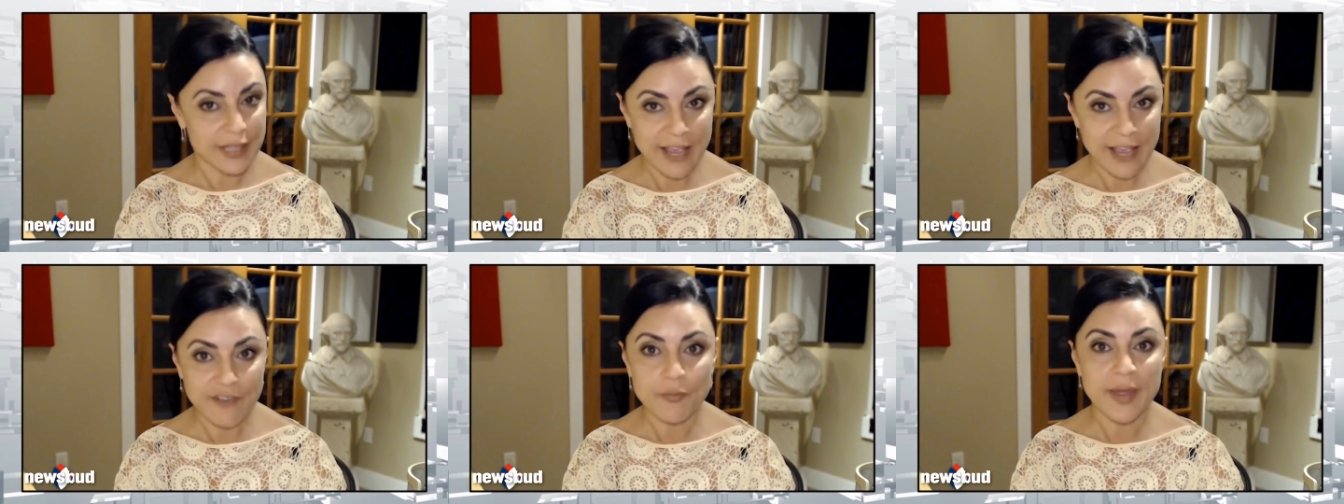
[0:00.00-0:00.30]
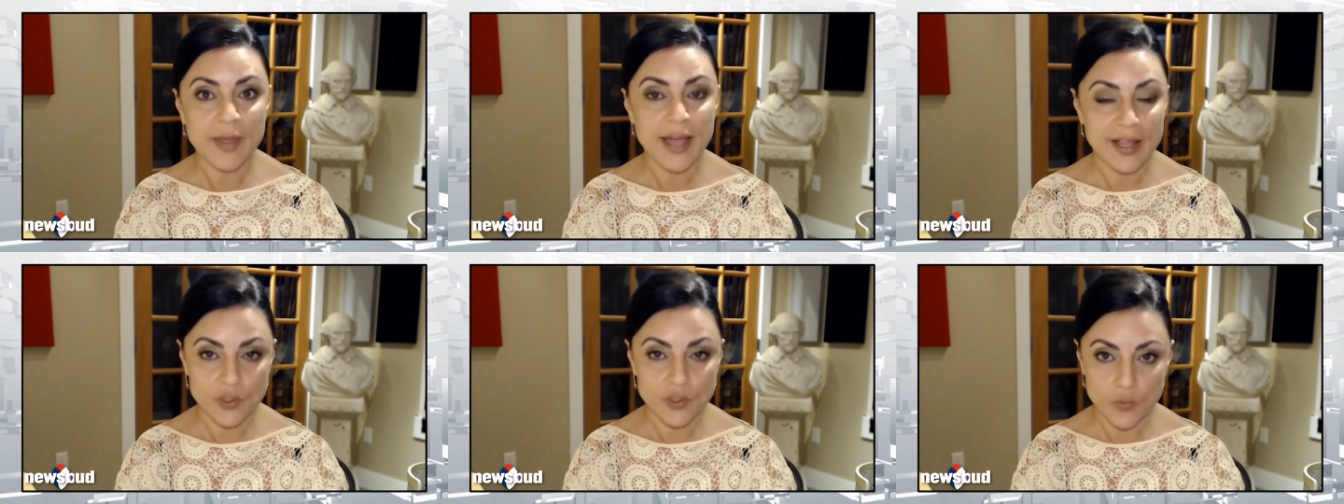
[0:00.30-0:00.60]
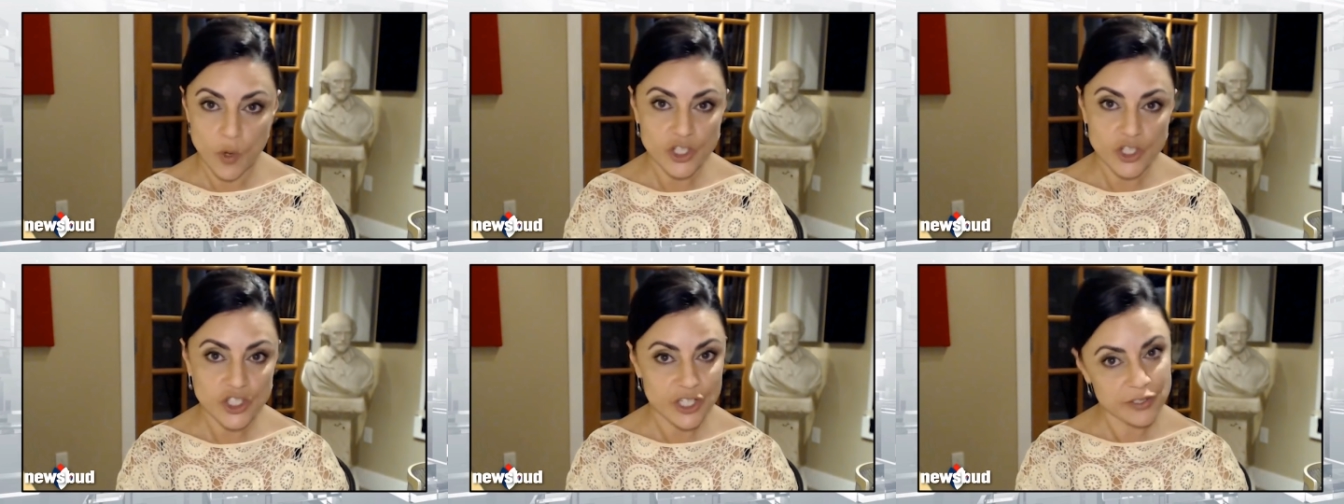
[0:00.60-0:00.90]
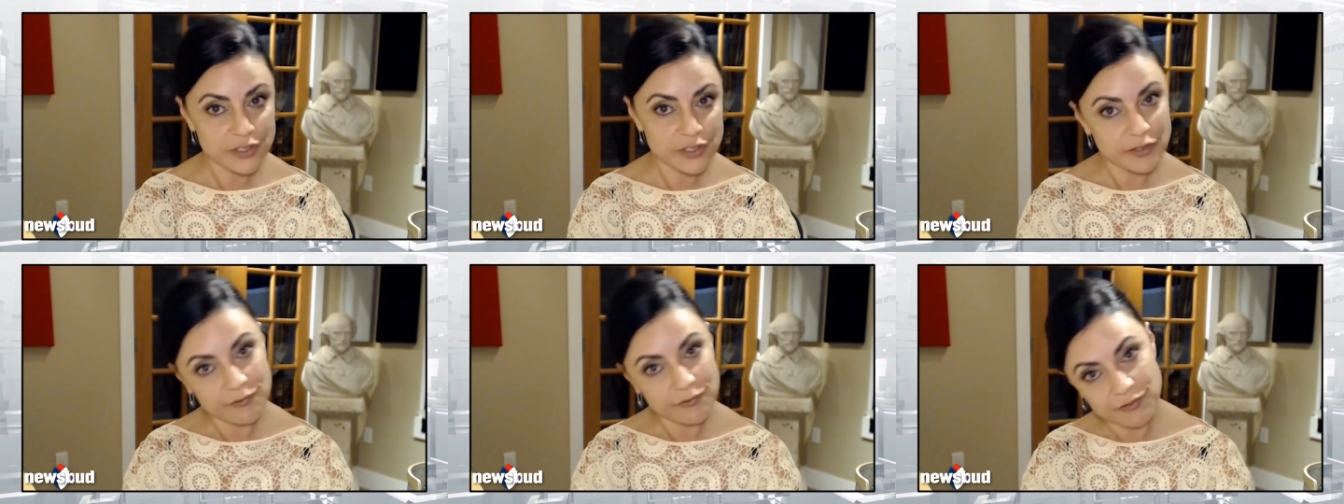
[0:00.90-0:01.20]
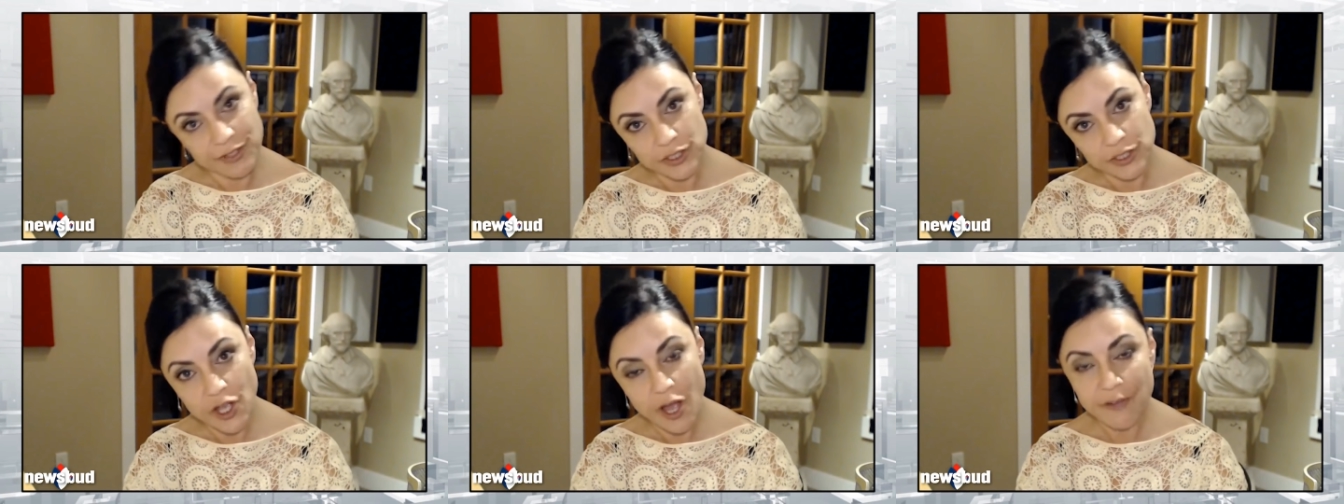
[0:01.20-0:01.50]
in the F B I's
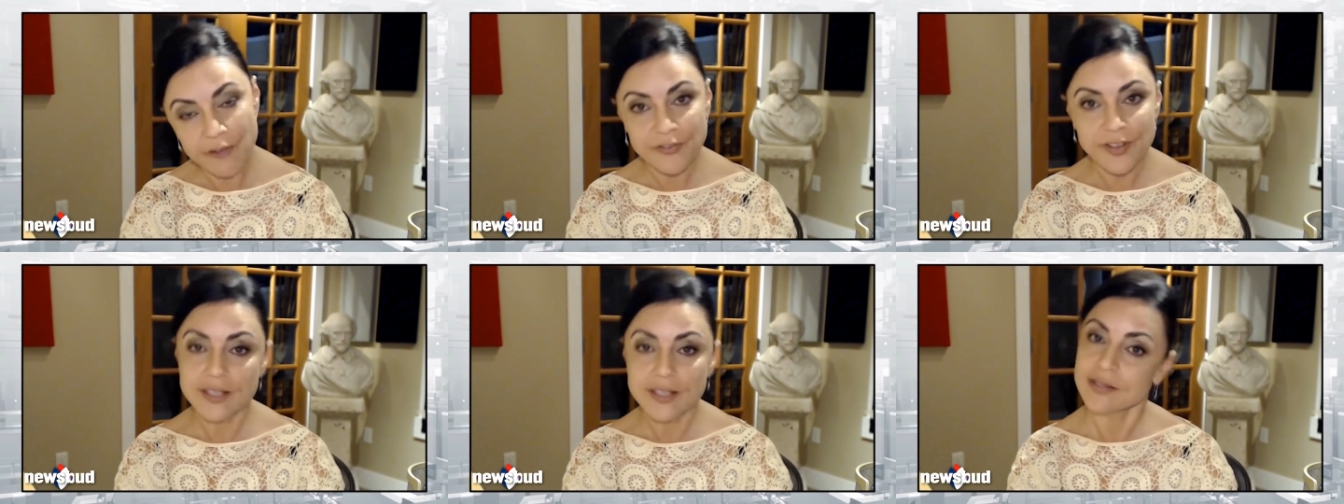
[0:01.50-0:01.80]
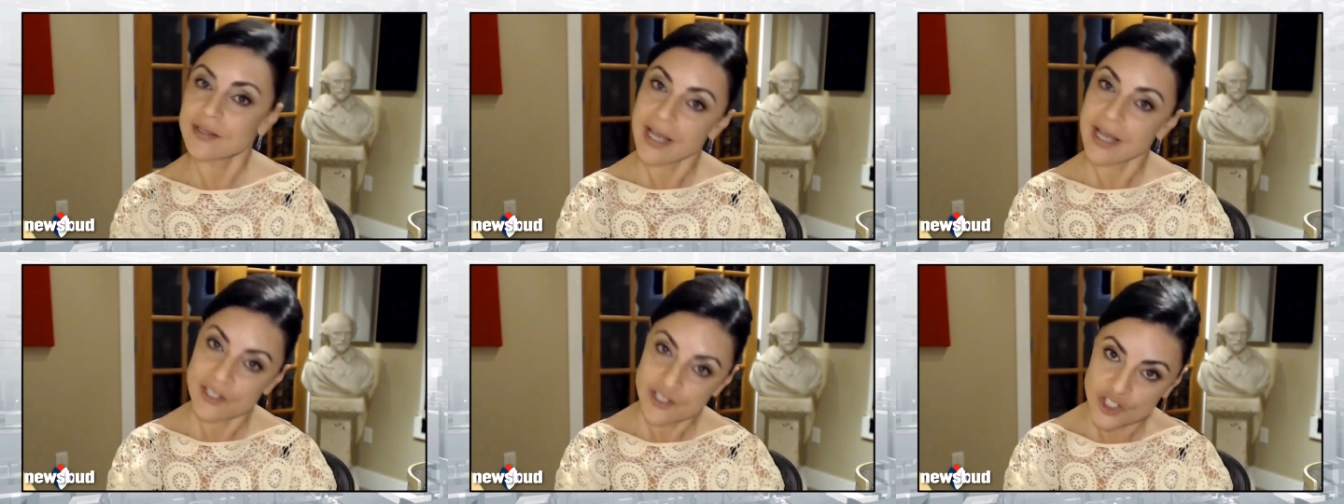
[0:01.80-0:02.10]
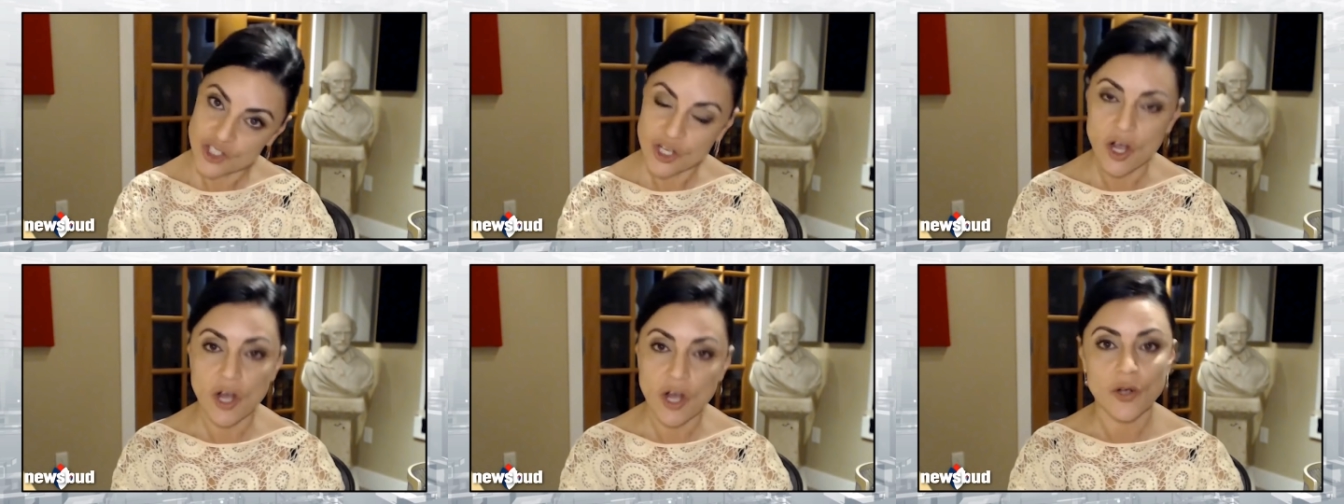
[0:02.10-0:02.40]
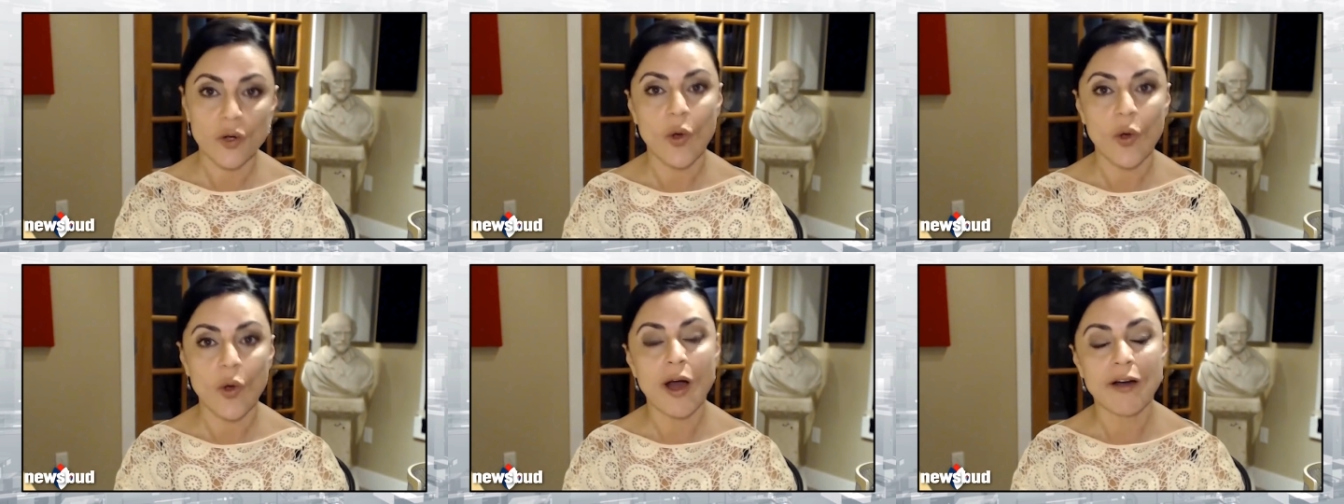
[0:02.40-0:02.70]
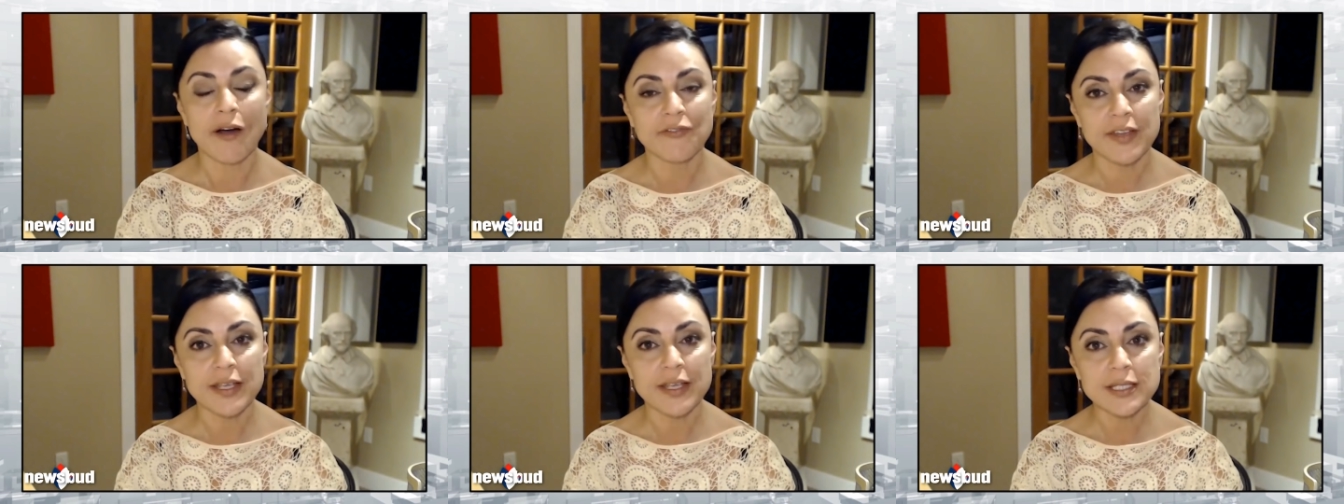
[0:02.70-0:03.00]
Washington field office and Chicago
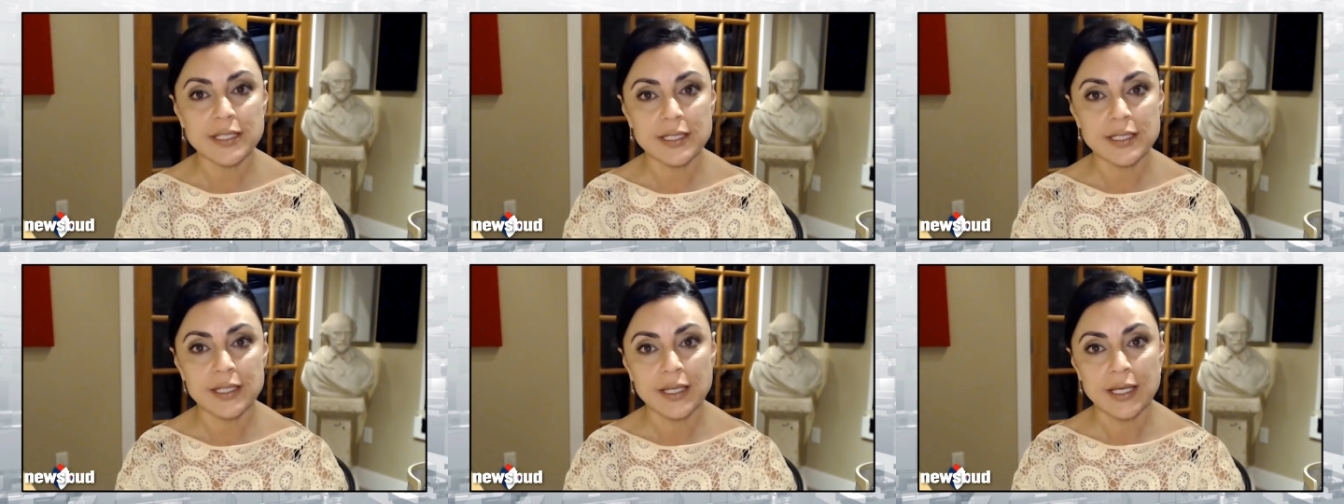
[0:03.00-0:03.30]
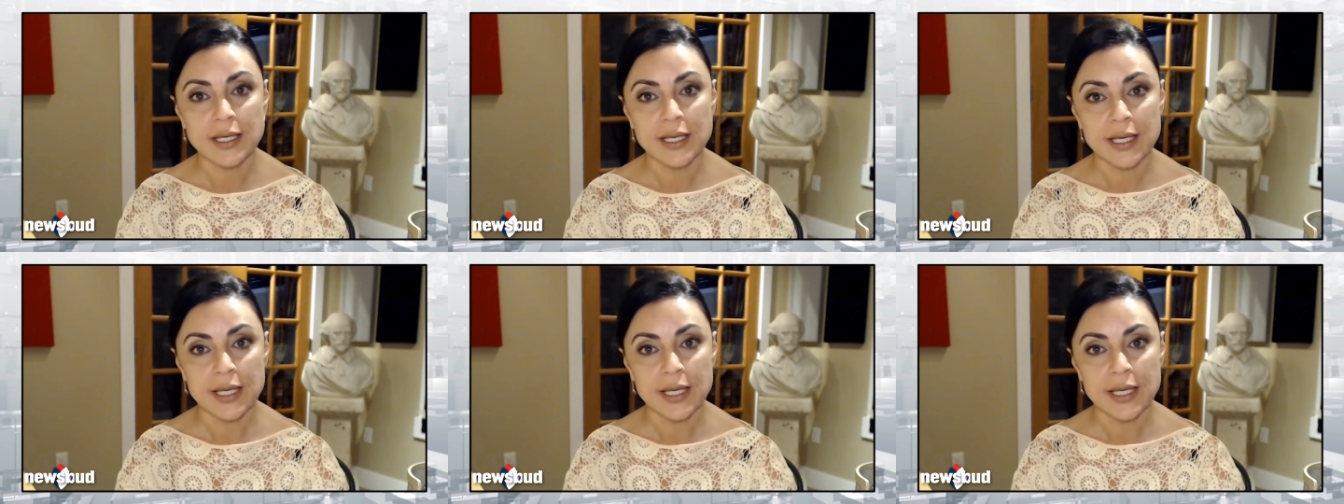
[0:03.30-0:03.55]
office,